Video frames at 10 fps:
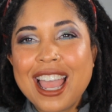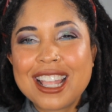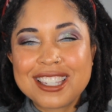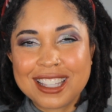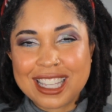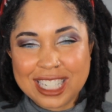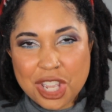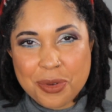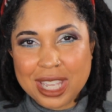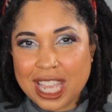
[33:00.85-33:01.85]
Until I see
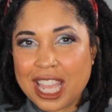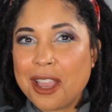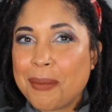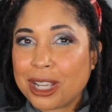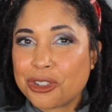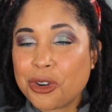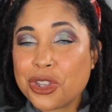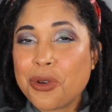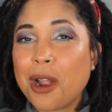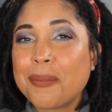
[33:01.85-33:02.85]
you again, make sure
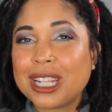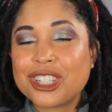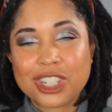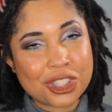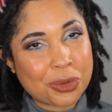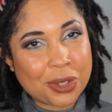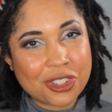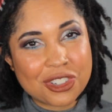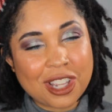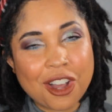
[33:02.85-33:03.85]
you are being gentle with
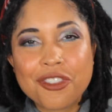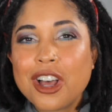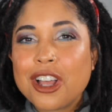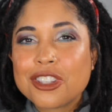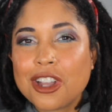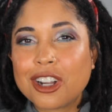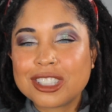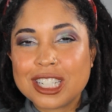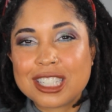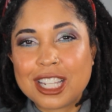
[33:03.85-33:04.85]
yourself. Talk
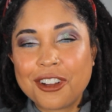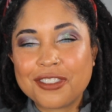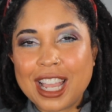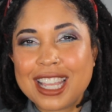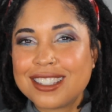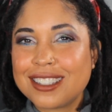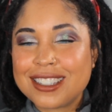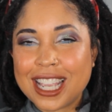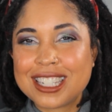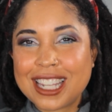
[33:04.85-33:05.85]
to yourself nice,
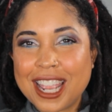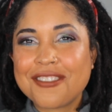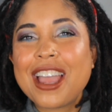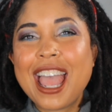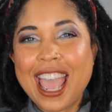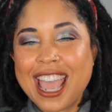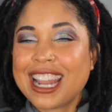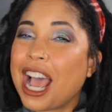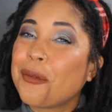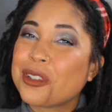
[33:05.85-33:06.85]
stay safe,
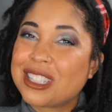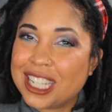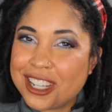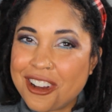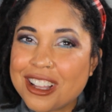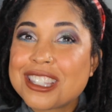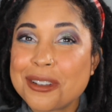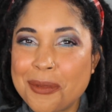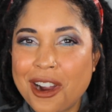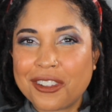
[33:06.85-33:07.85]
and I will see y'all
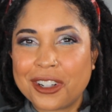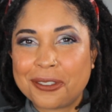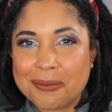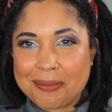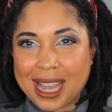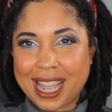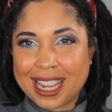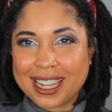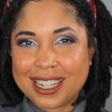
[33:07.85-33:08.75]
tomorrow. Bye.